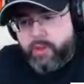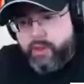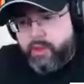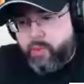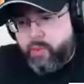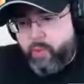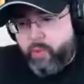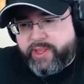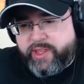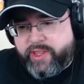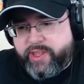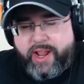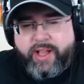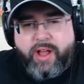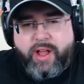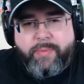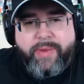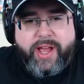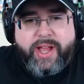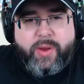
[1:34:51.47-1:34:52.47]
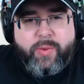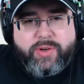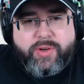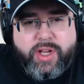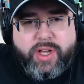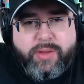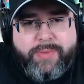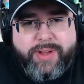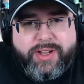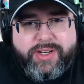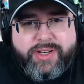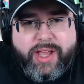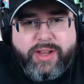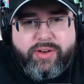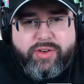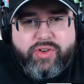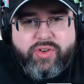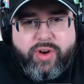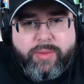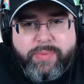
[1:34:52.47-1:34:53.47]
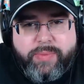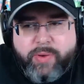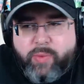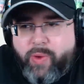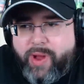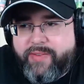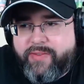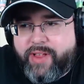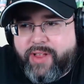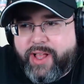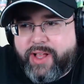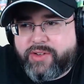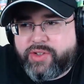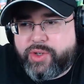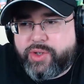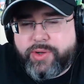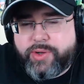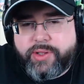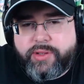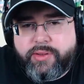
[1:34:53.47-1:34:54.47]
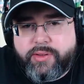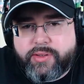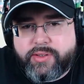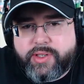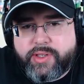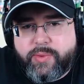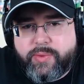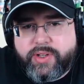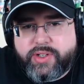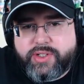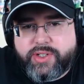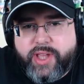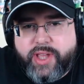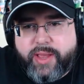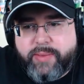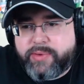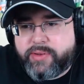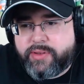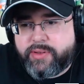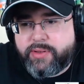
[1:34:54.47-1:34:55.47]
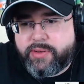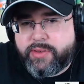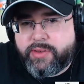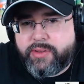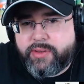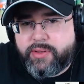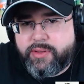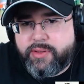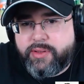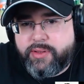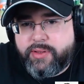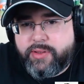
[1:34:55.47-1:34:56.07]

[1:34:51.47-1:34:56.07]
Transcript: to Wait, did I come back and we're talking about Donald Trump and Waffle House shooting? Is that what just happened? Yeah, that's just,